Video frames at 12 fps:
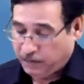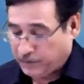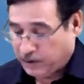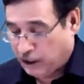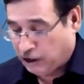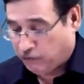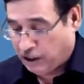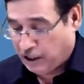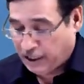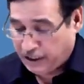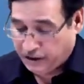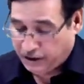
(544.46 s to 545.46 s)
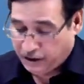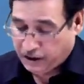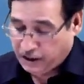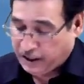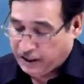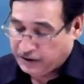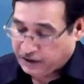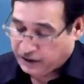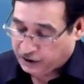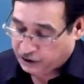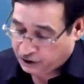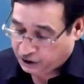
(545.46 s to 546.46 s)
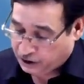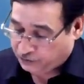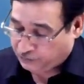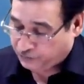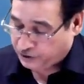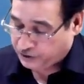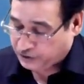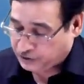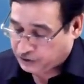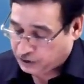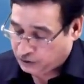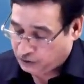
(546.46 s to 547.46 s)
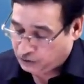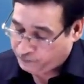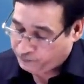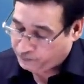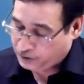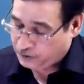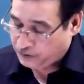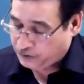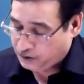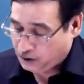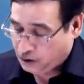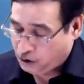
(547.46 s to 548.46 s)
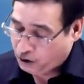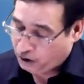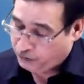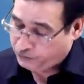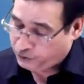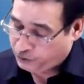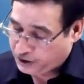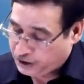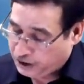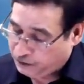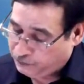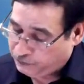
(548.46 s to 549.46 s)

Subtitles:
it will end as at 31st of 12,